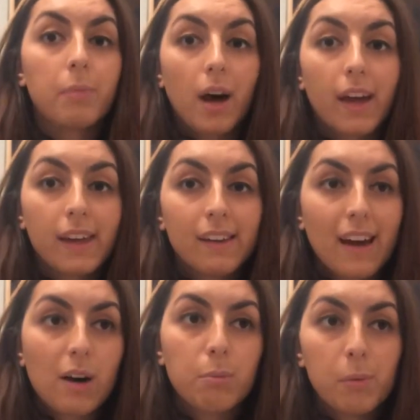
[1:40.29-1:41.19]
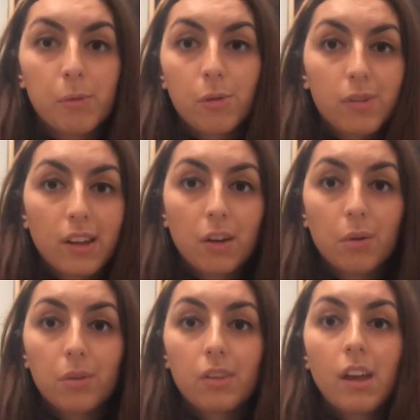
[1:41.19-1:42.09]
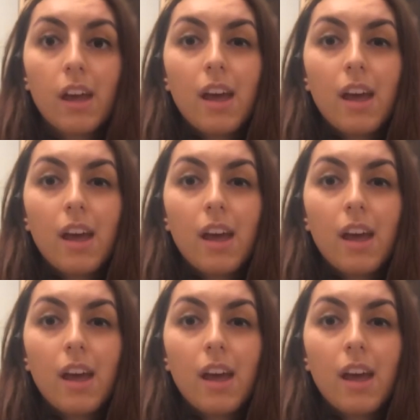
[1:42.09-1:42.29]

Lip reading: buy albums or singles.